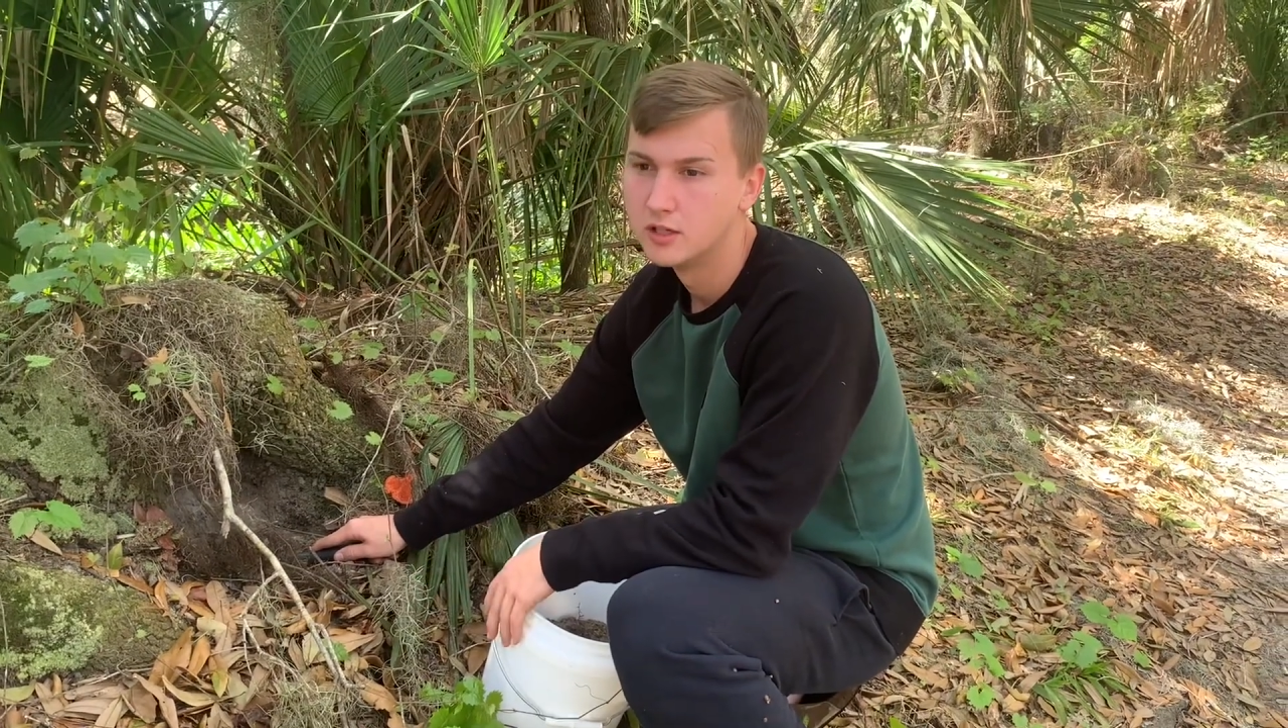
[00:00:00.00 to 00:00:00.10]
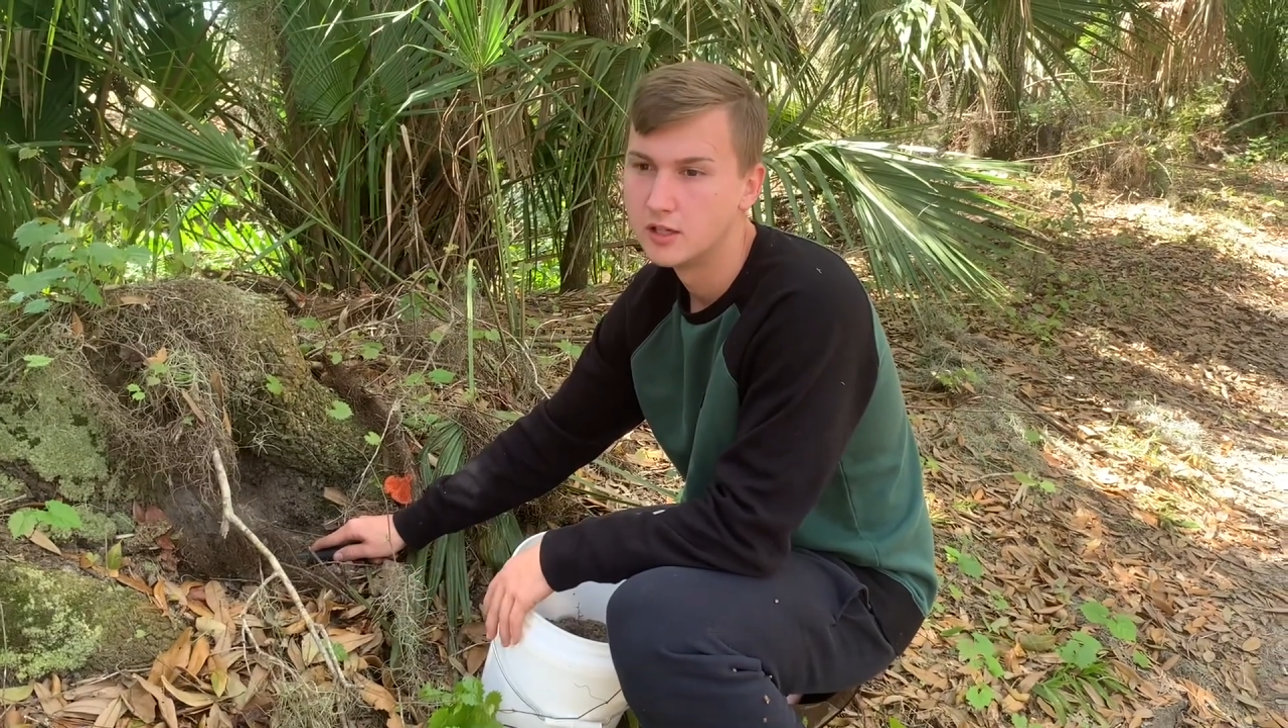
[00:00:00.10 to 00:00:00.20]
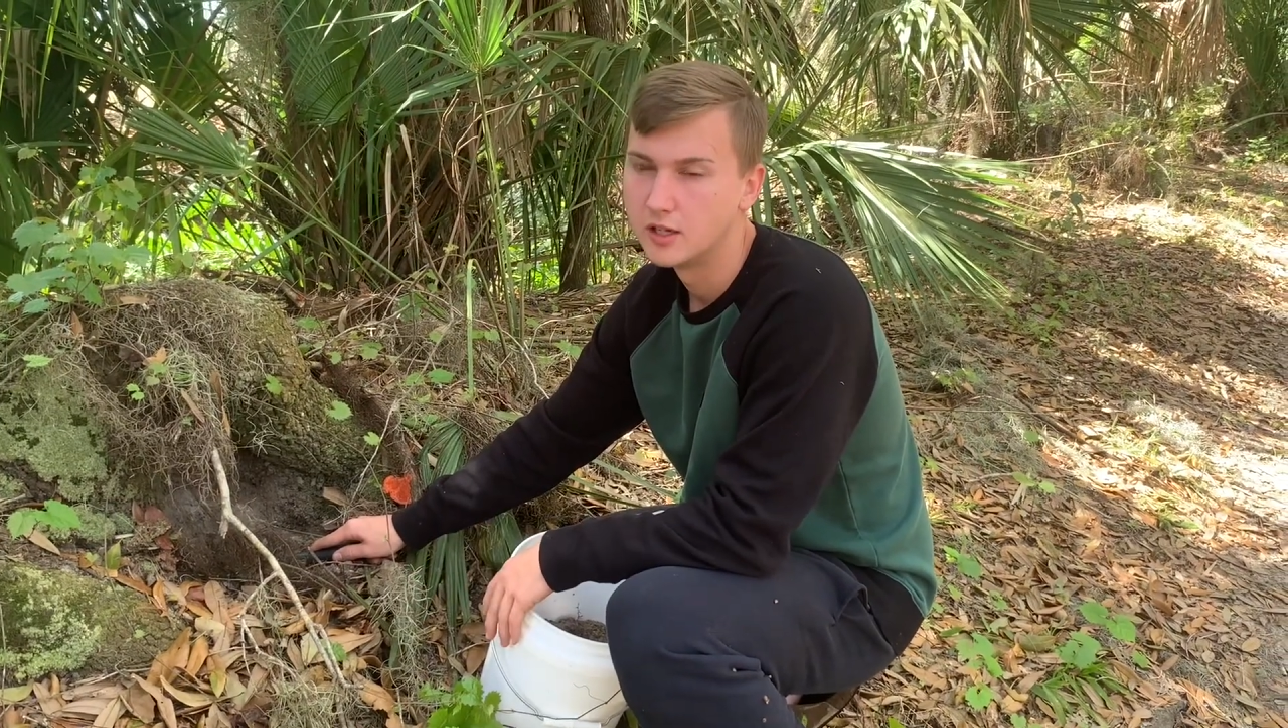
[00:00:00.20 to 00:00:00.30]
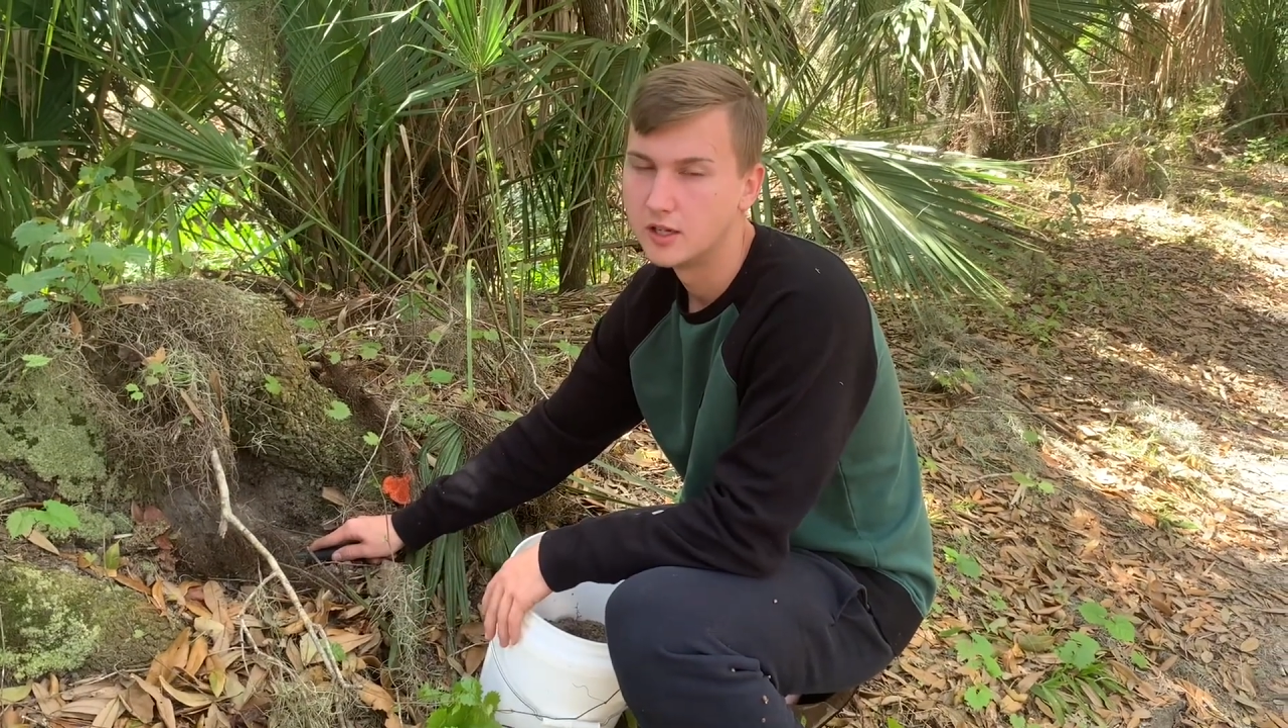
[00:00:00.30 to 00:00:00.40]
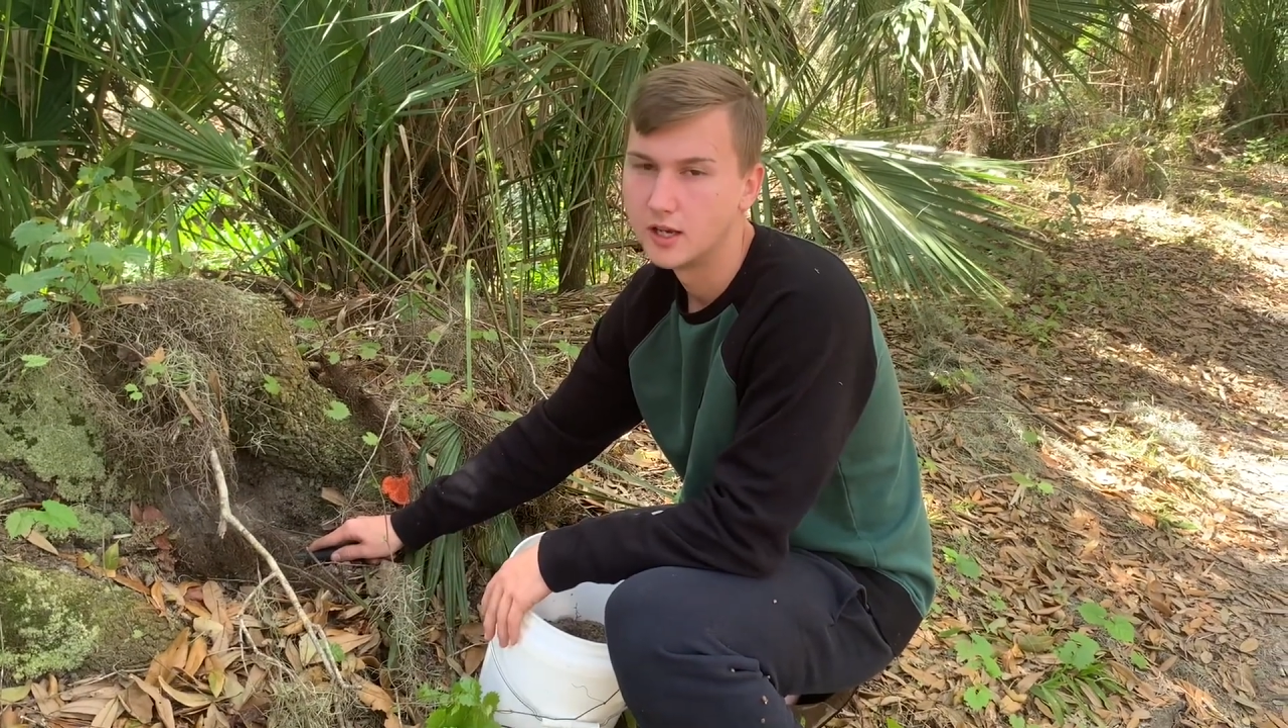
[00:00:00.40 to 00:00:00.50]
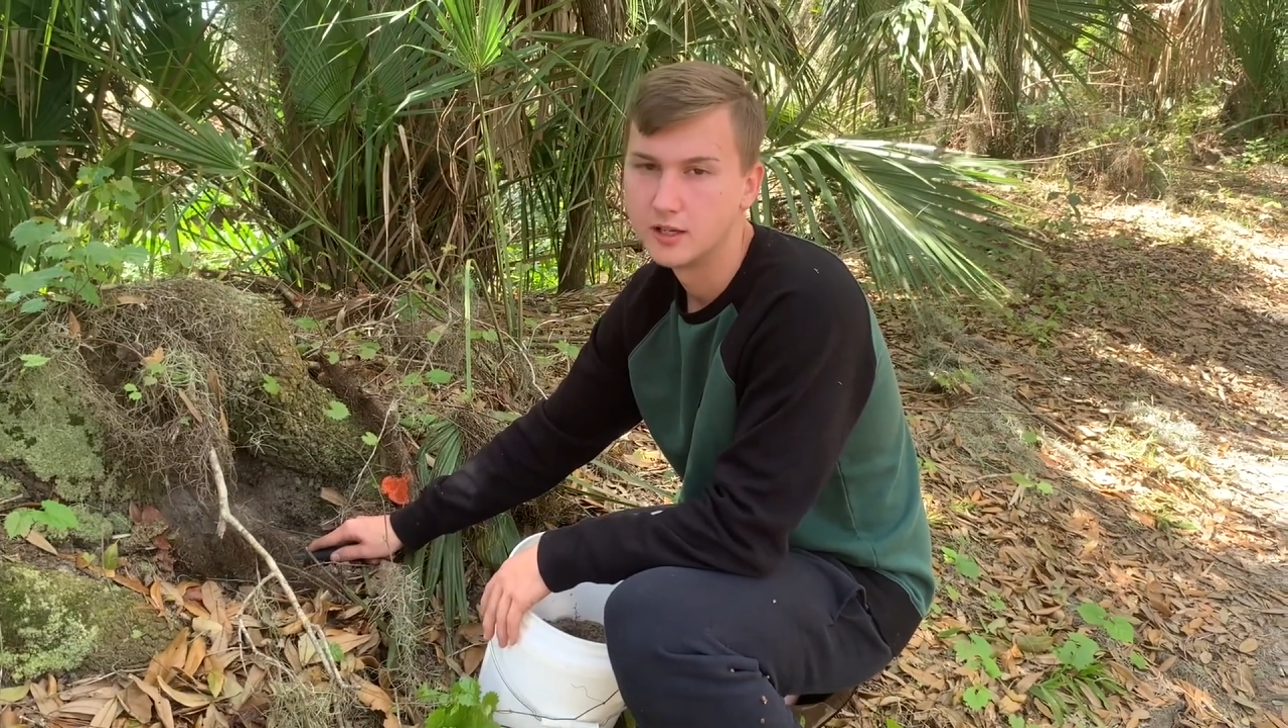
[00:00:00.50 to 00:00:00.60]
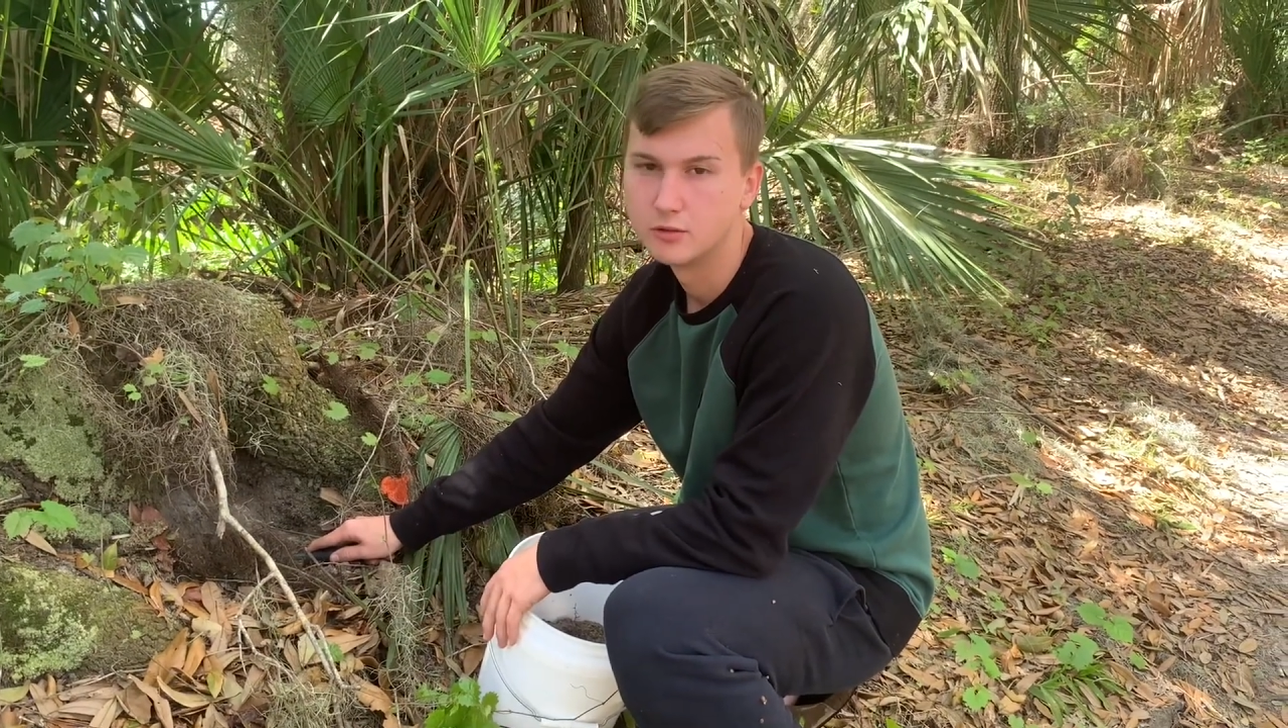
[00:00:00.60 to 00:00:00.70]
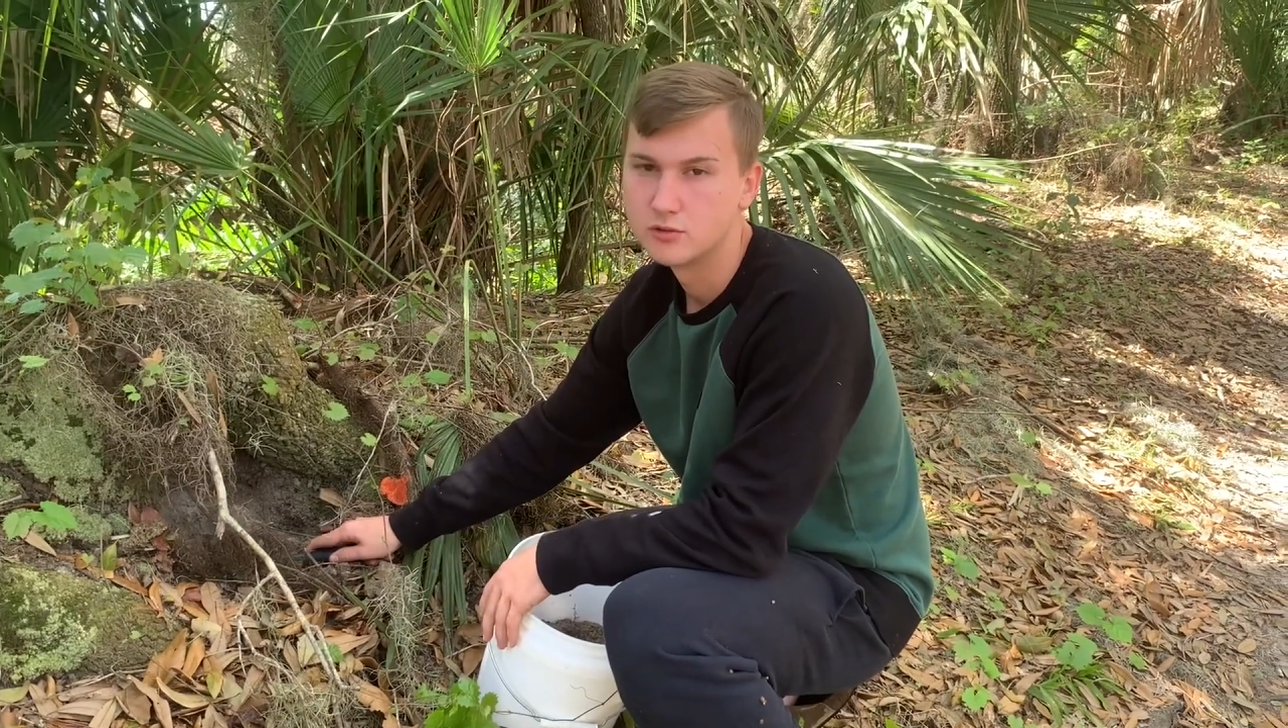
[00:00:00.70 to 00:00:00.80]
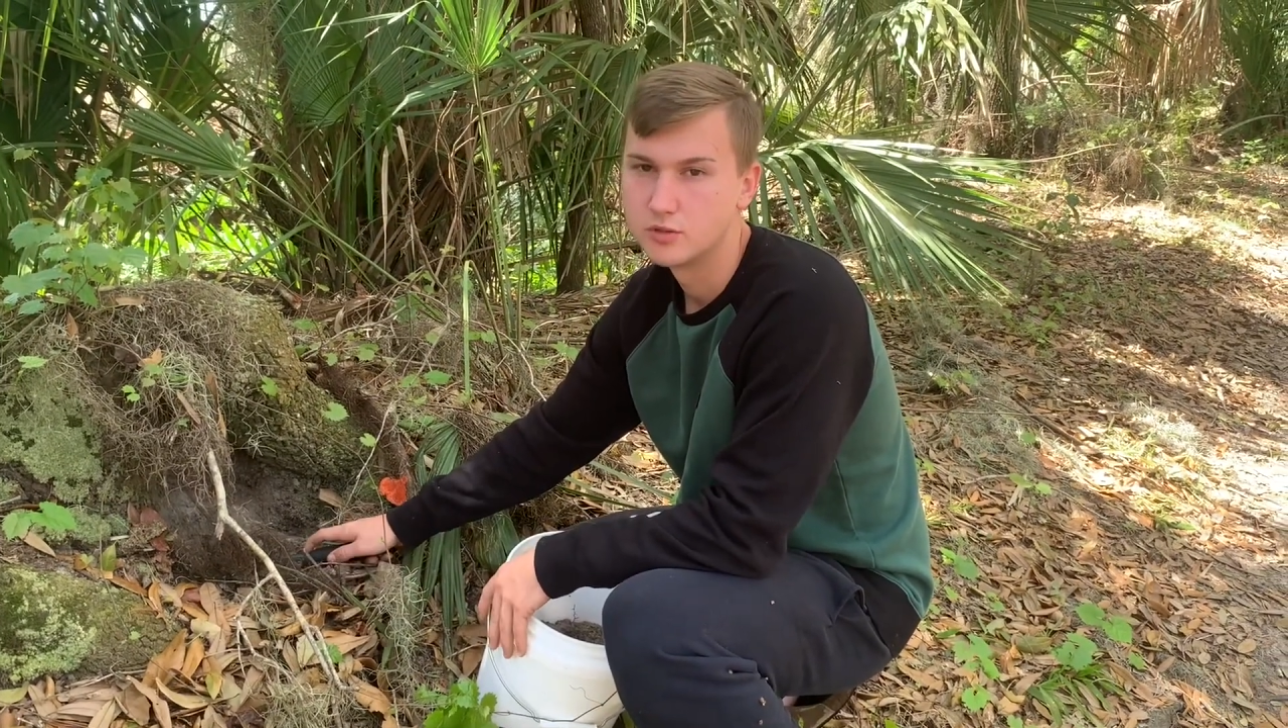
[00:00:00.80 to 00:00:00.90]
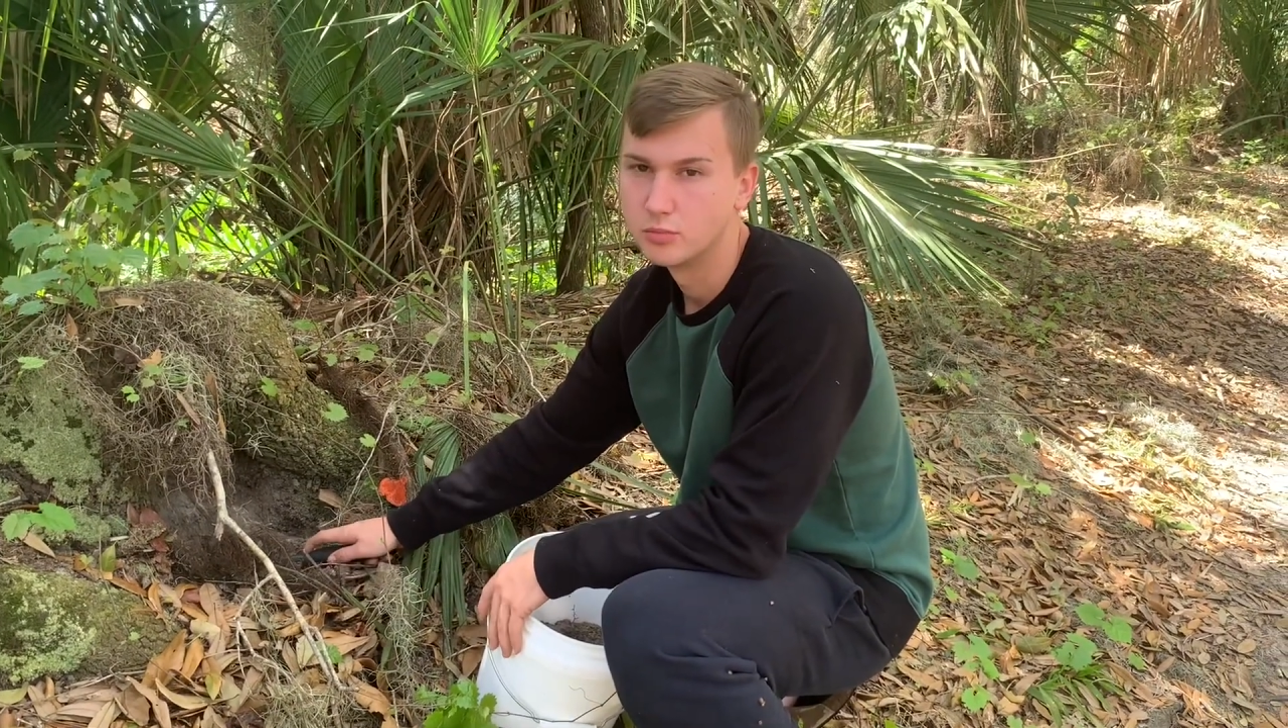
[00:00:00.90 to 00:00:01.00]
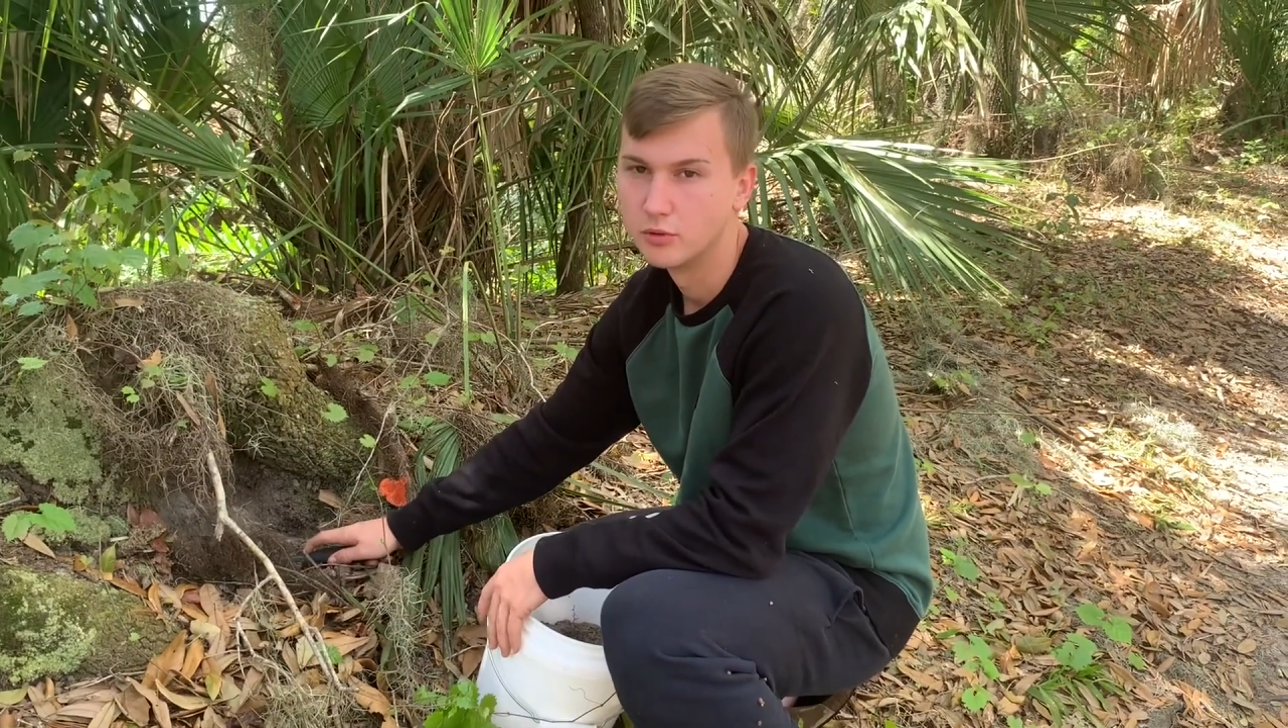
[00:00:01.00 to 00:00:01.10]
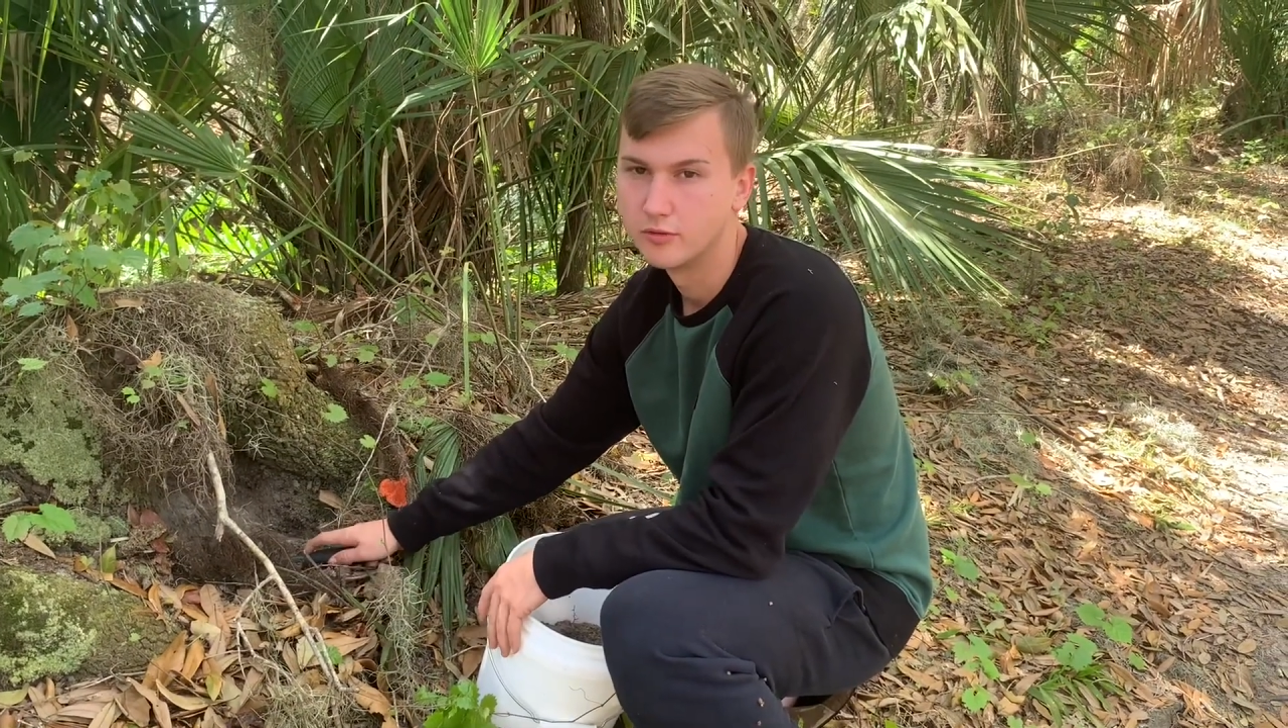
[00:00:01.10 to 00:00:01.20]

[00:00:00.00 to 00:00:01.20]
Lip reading: and I don't support